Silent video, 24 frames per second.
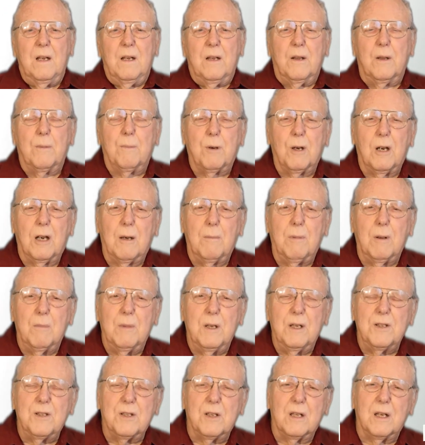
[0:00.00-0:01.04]
The problem
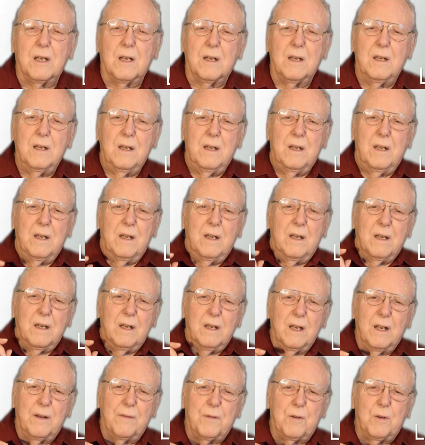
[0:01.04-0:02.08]
is that,
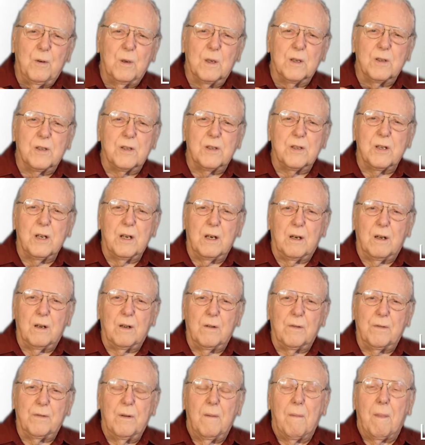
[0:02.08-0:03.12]
left to
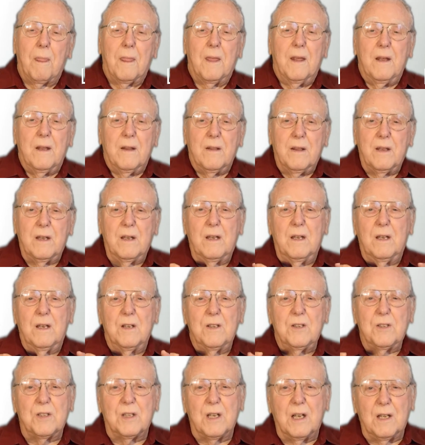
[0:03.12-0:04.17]
itself, the
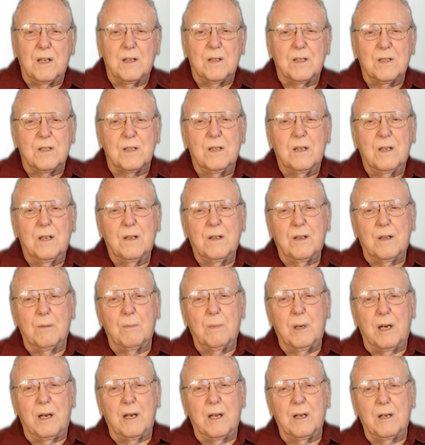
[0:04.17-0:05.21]
sense the
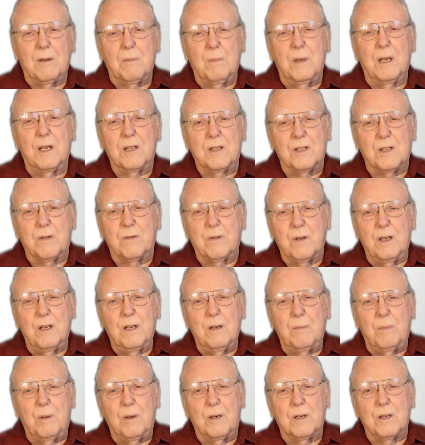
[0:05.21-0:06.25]
mind makes of
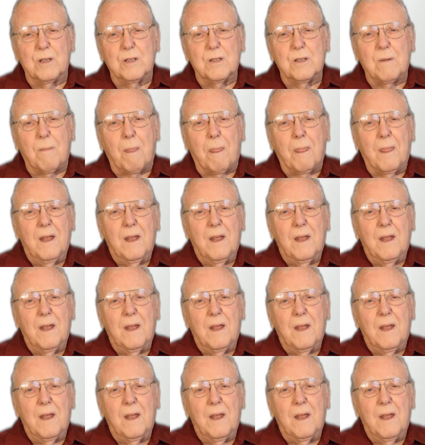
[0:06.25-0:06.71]
inputs